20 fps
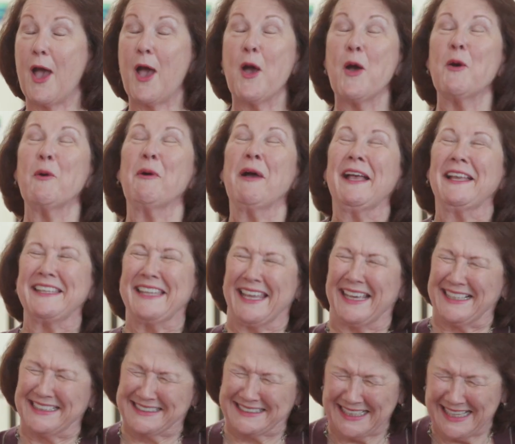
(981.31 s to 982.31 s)
Oh,
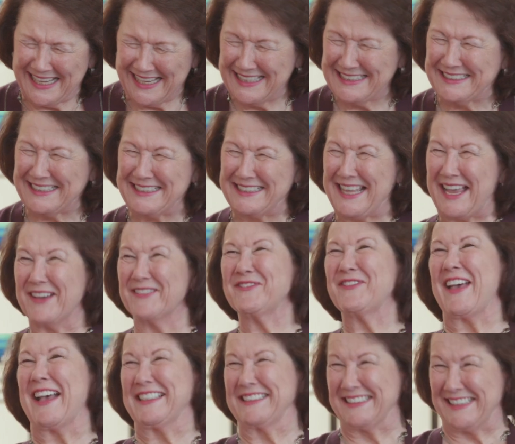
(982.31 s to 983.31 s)
yes, isn't that
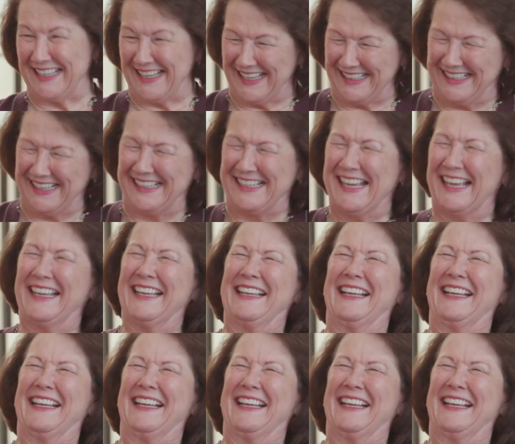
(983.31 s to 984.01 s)
fascinating?